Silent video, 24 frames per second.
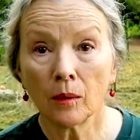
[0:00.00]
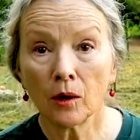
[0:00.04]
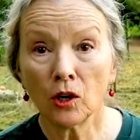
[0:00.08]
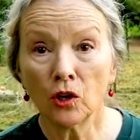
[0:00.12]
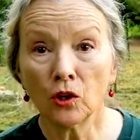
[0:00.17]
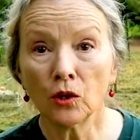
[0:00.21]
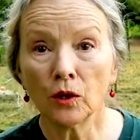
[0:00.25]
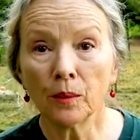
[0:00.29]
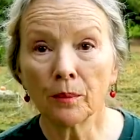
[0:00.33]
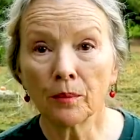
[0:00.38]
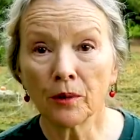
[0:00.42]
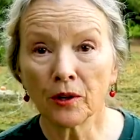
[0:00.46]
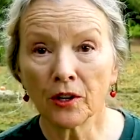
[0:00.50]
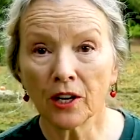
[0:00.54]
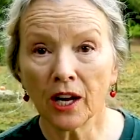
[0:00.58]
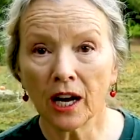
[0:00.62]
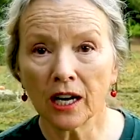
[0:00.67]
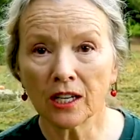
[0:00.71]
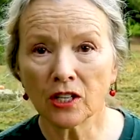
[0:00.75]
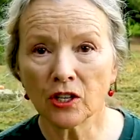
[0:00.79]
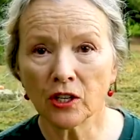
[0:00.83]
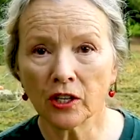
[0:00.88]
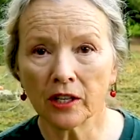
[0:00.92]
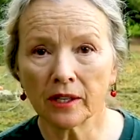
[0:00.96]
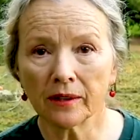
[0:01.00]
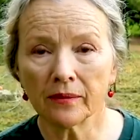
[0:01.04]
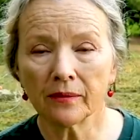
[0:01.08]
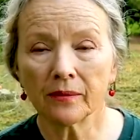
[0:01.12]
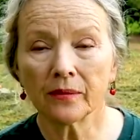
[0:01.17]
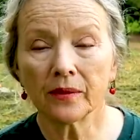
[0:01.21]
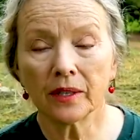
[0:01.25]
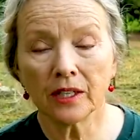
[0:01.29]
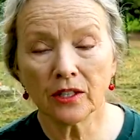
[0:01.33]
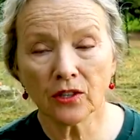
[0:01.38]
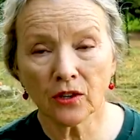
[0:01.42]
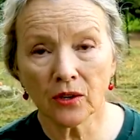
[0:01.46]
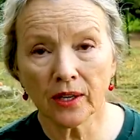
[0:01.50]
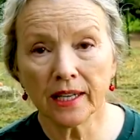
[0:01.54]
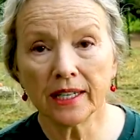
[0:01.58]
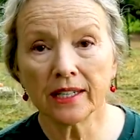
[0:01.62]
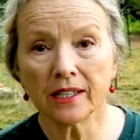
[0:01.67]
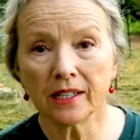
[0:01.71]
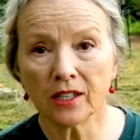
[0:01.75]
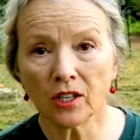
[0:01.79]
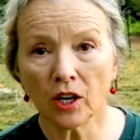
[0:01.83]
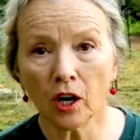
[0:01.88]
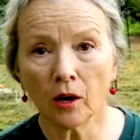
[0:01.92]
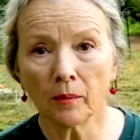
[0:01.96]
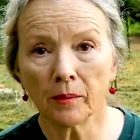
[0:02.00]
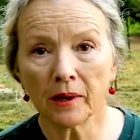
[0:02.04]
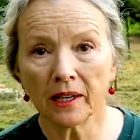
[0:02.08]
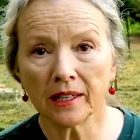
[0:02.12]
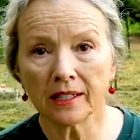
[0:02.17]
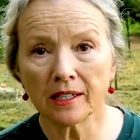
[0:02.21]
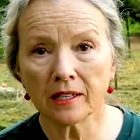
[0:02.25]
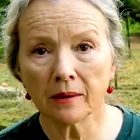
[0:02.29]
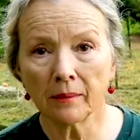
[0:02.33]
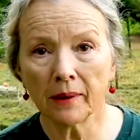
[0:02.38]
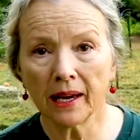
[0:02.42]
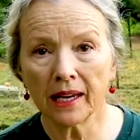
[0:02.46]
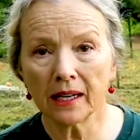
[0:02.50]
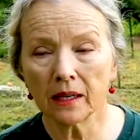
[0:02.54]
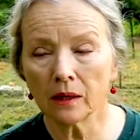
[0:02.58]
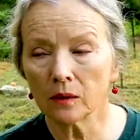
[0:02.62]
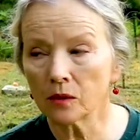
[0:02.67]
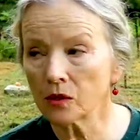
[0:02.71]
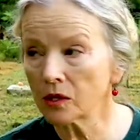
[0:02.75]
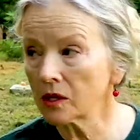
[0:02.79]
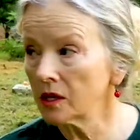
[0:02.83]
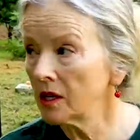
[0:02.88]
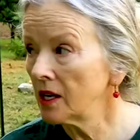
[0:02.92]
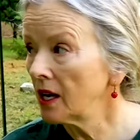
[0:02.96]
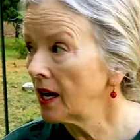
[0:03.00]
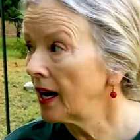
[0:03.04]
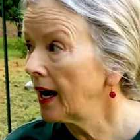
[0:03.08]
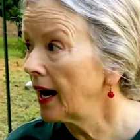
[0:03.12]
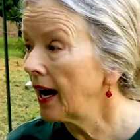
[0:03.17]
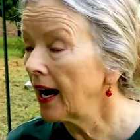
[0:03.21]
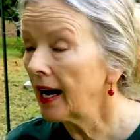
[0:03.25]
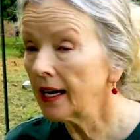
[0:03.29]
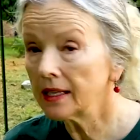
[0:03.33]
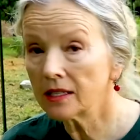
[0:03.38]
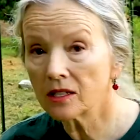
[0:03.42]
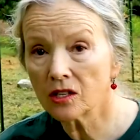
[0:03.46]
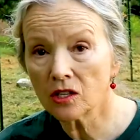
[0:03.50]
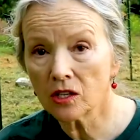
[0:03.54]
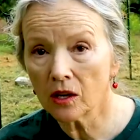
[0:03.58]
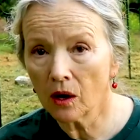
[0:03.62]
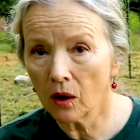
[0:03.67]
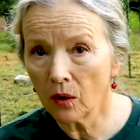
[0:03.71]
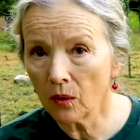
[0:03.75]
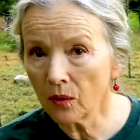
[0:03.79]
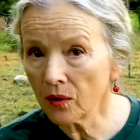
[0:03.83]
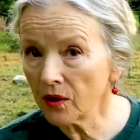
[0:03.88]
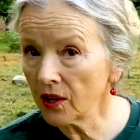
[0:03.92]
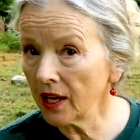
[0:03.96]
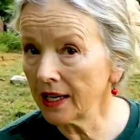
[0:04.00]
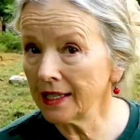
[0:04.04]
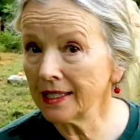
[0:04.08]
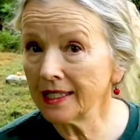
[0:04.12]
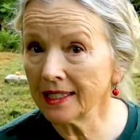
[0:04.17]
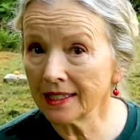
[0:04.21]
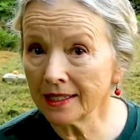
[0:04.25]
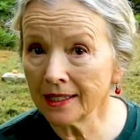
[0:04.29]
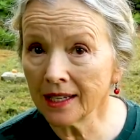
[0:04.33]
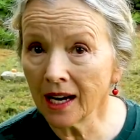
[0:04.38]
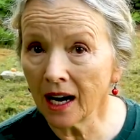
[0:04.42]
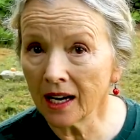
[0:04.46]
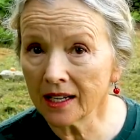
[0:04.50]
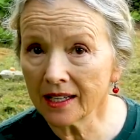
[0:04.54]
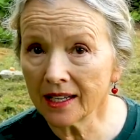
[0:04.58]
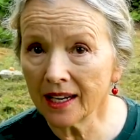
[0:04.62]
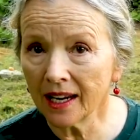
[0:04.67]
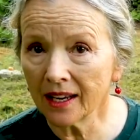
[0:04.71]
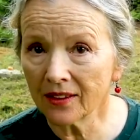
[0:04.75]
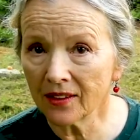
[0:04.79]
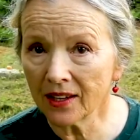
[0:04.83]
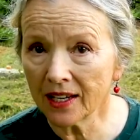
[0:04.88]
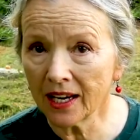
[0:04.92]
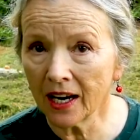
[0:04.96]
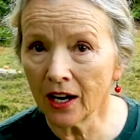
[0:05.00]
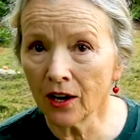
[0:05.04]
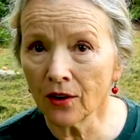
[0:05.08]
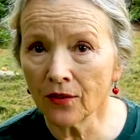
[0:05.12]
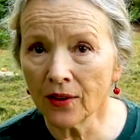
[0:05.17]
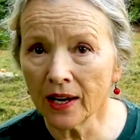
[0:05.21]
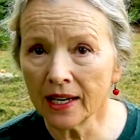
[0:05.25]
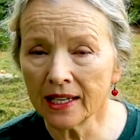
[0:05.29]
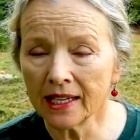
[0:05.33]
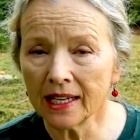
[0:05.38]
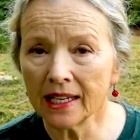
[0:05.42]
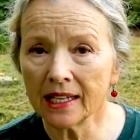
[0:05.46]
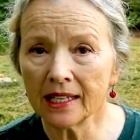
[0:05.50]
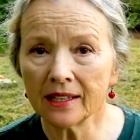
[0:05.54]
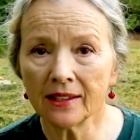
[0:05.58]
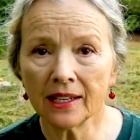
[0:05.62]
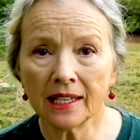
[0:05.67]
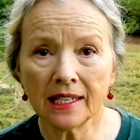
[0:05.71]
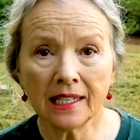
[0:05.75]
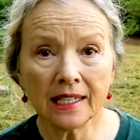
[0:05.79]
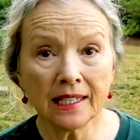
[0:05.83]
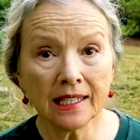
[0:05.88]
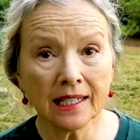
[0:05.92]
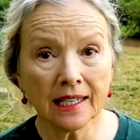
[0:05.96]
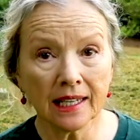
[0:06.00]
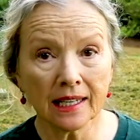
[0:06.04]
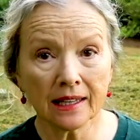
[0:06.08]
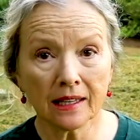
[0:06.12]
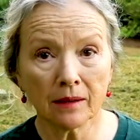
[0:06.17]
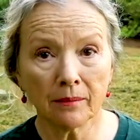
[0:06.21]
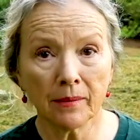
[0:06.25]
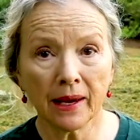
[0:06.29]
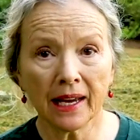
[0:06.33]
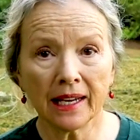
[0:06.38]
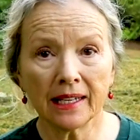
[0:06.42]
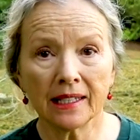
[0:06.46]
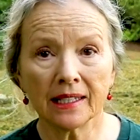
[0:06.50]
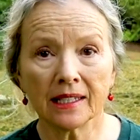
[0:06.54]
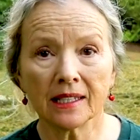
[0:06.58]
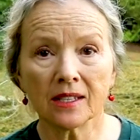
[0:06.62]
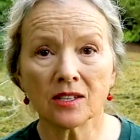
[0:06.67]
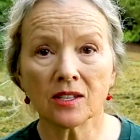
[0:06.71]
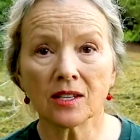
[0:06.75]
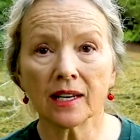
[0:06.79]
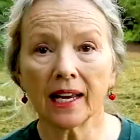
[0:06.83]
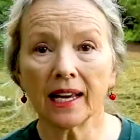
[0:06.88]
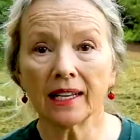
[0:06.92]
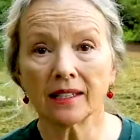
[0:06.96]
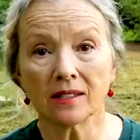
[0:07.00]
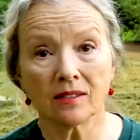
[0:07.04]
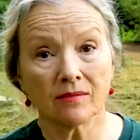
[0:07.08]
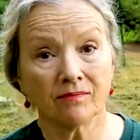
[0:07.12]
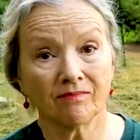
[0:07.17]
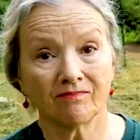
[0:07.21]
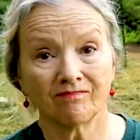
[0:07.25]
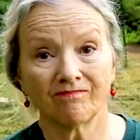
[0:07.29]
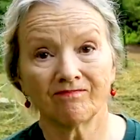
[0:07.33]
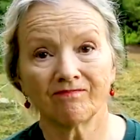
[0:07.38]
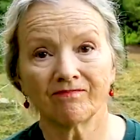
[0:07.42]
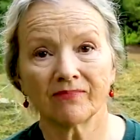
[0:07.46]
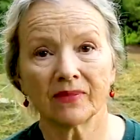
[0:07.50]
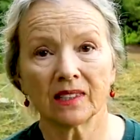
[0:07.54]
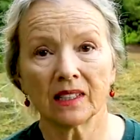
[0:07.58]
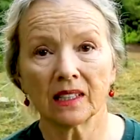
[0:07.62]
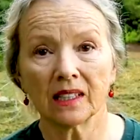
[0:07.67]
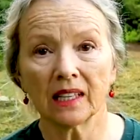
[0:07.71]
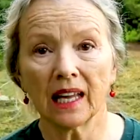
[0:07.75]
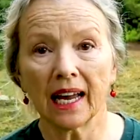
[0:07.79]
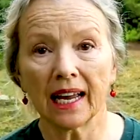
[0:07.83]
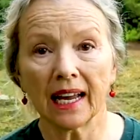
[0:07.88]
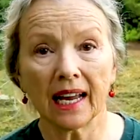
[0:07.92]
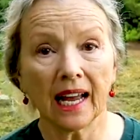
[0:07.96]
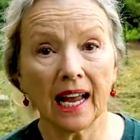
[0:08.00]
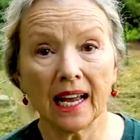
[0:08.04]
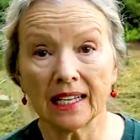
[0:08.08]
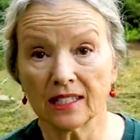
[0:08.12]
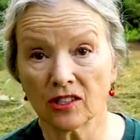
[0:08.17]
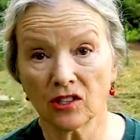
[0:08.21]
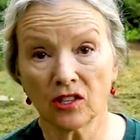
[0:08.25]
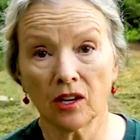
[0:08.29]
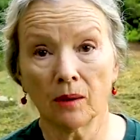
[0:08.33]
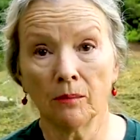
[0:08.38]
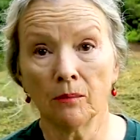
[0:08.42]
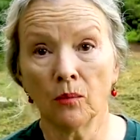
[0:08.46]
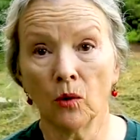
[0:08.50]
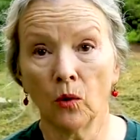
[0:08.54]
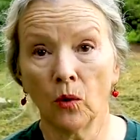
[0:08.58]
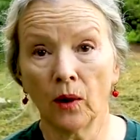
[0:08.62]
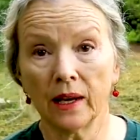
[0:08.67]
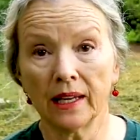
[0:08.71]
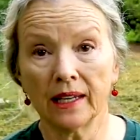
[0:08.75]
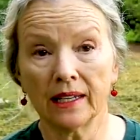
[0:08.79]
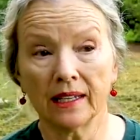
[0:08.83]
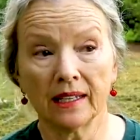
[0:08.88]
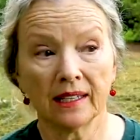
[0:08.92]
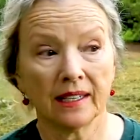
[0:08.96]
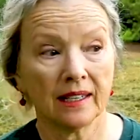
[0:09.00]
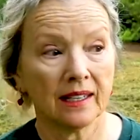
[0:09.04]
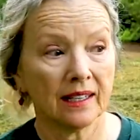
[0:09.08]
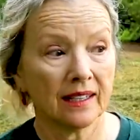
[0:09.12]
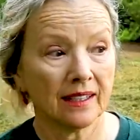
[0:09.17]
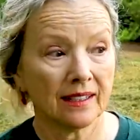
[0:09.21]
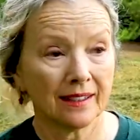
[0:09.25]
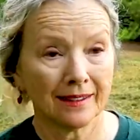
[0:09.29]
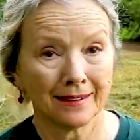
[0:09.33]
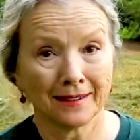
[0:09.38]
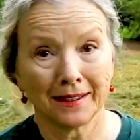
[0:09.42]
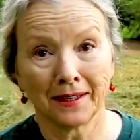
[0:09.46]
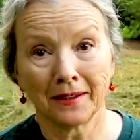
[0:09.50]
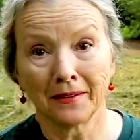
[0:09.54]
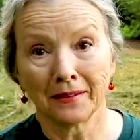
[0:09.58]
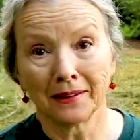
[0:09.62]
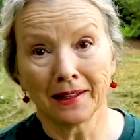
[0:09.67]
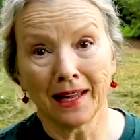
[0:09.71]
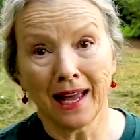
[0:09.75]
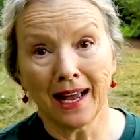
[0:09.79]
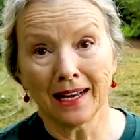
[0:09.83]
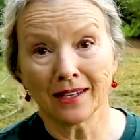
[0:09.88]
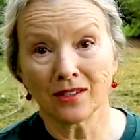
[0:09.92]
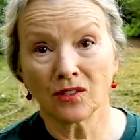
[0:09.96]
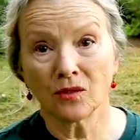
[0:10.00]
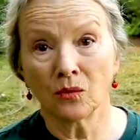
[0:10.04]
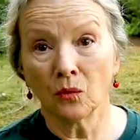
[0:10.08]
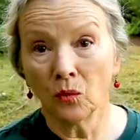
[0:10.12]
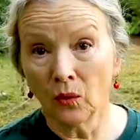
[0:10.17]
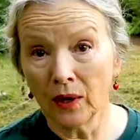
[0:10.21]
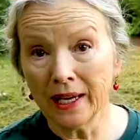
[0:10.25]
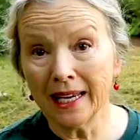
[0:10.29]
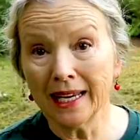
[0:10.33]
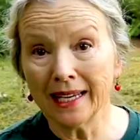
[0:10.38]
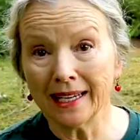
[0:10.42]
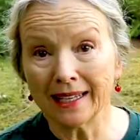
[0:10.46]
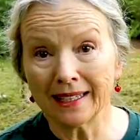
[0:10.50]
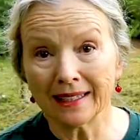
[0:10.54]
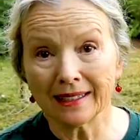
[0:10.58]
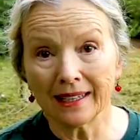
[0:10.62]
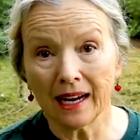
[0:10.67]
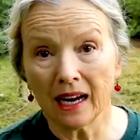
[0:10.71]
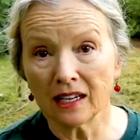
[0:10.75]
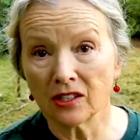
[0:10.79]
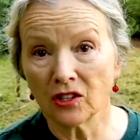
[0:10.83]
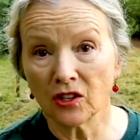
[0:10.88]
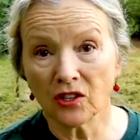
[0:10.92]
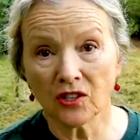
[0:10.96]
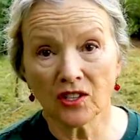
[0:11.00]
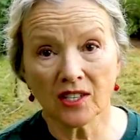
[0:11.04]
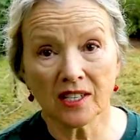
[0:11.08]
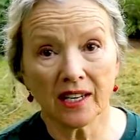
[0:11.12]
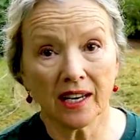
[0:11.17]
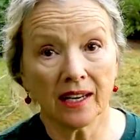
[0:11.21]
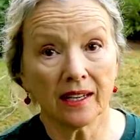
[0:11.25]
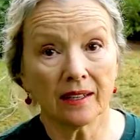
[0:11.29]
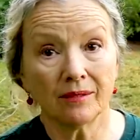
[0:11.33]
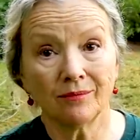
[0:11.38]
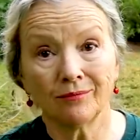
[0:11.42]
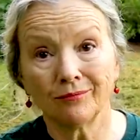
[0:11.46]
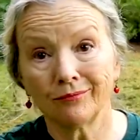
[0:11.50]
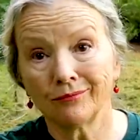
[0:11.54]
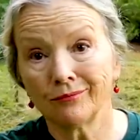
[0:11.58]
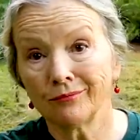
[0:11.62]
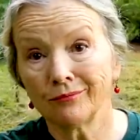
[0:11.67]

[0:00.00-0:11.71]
good production. These are indeterminate tomatoes. And so they did not get the care they needed, they didn't get the maintenance. And like at some point in the last week, I just said,